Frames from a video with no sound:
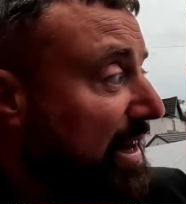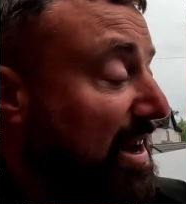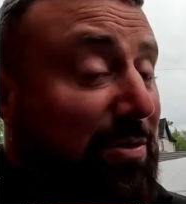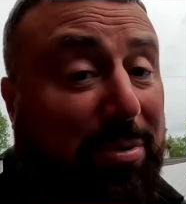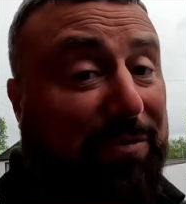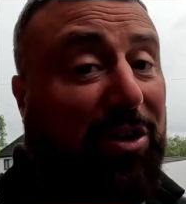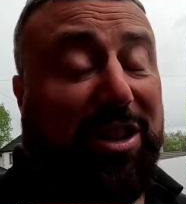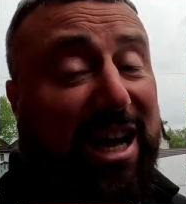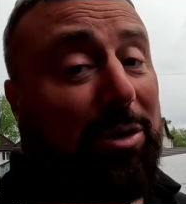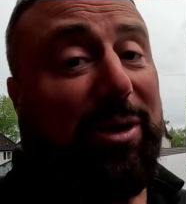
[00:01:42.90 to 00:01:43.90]
even
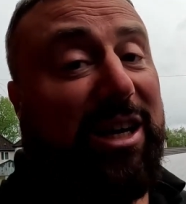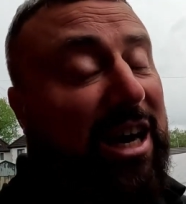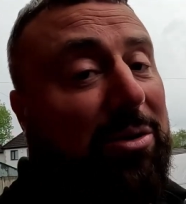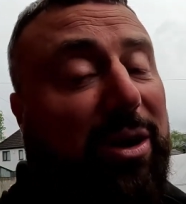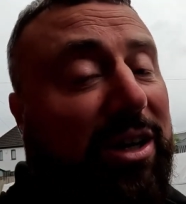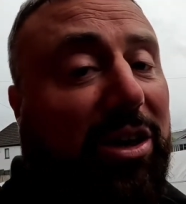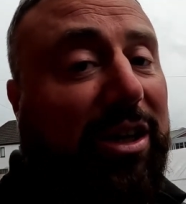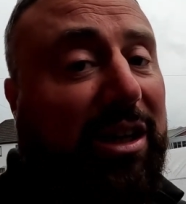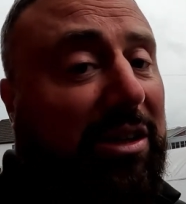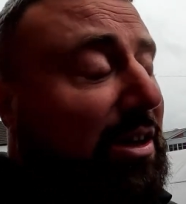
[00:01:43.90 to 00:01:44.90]
before the LB kit went on
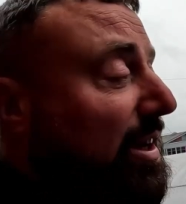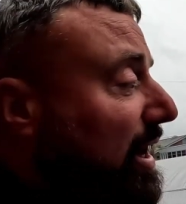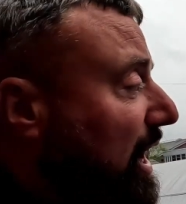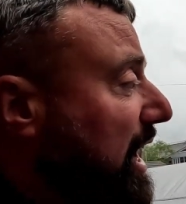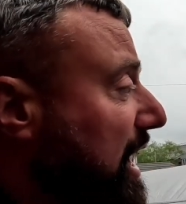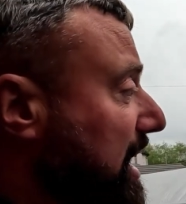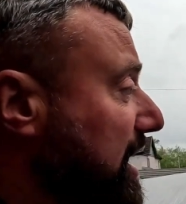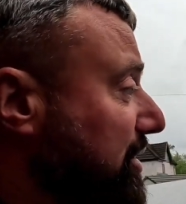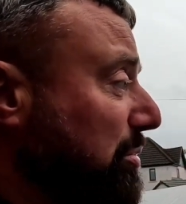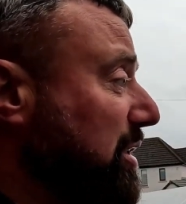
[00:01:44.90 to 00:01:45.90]
it.
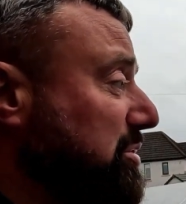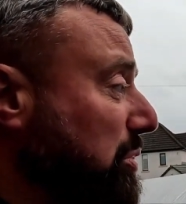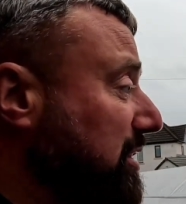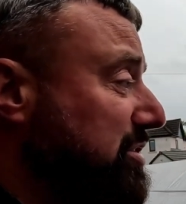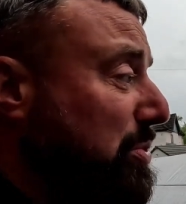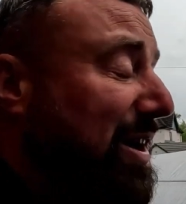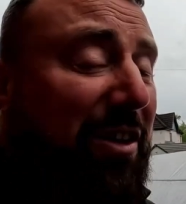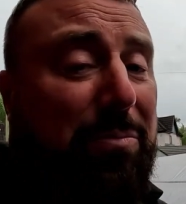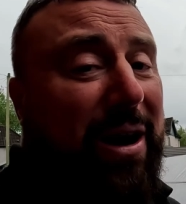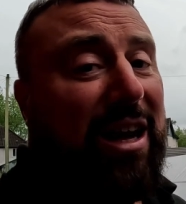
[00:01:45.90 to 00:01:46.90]
There was once where
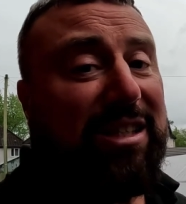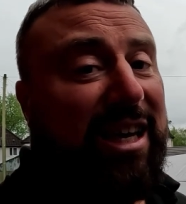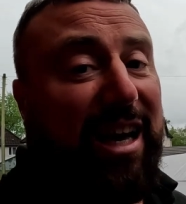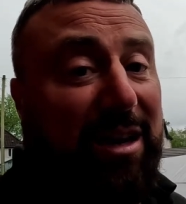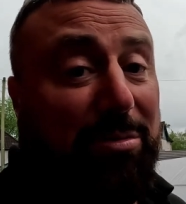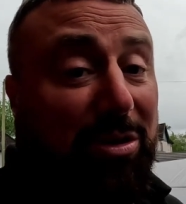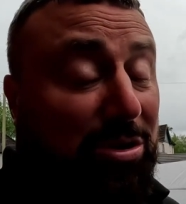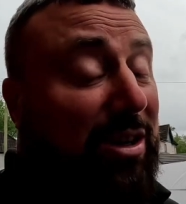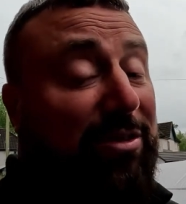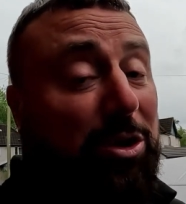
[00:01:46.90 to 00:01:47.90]
I've parked it in but
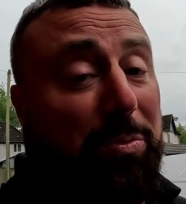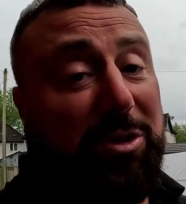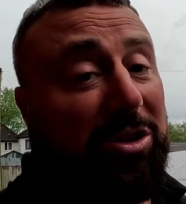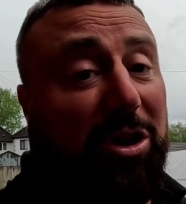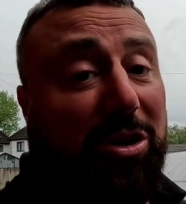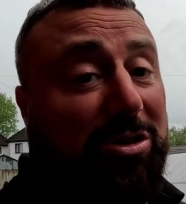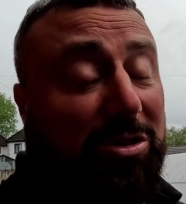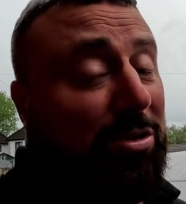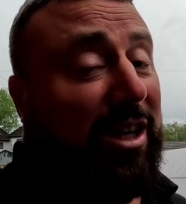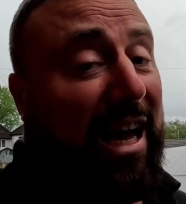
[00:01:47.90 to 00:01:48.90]
couldn't even open the doors,
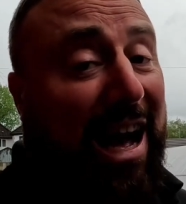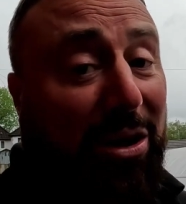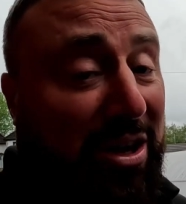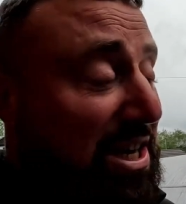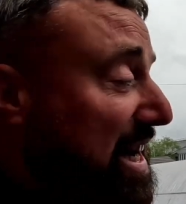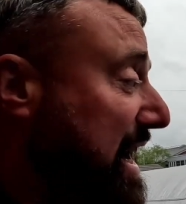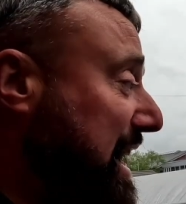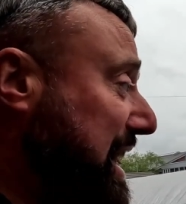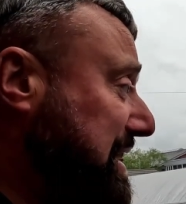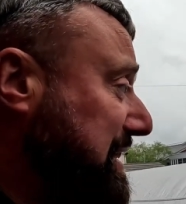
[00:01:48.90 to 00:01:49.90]
couldn't get out of the
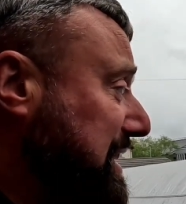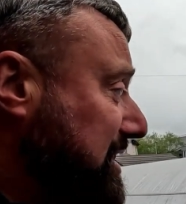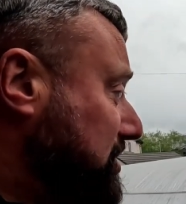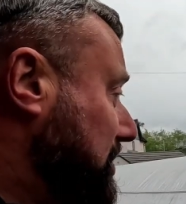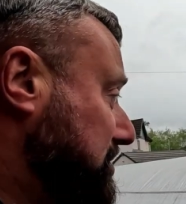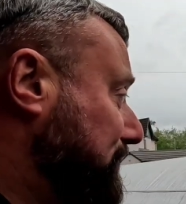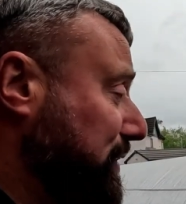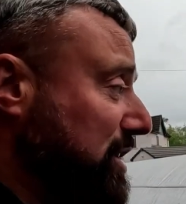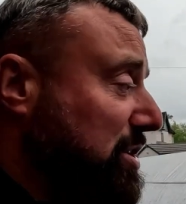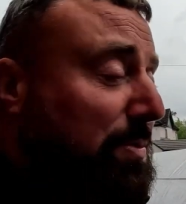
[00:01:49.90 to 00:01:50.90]
car. It's not
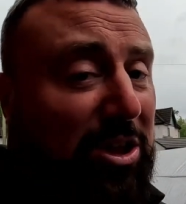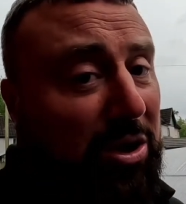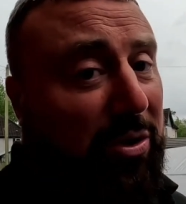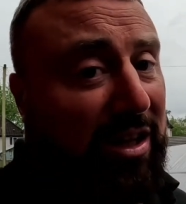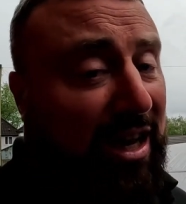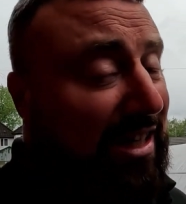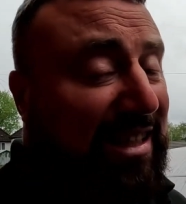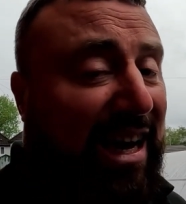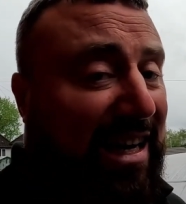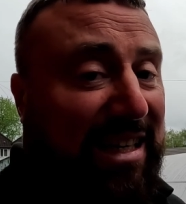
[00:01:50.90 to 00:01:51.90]
something that you'd be doing like
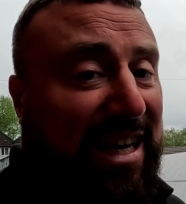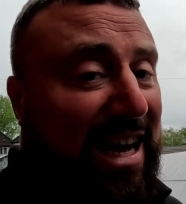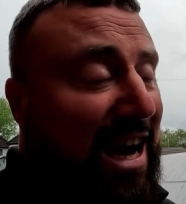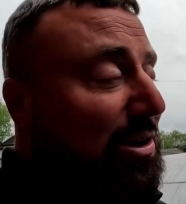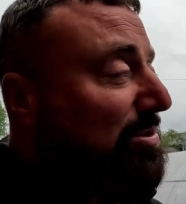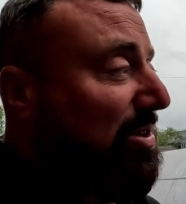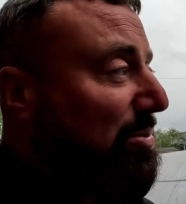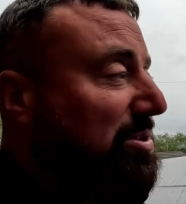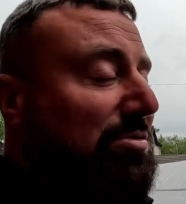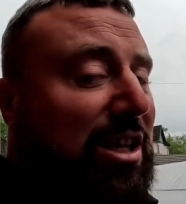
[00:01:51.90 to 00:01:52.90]
day in, day out, so it
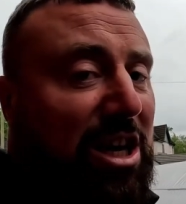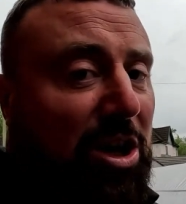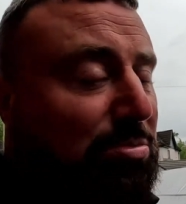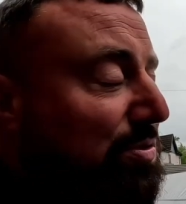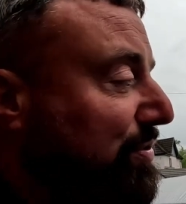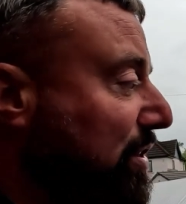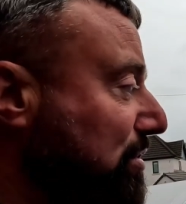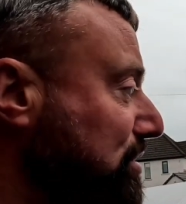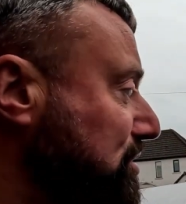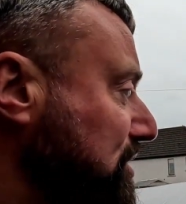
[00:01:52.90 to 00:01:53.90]
wasn't really an option
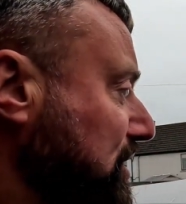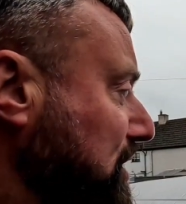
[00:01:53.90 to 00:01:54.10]
for us.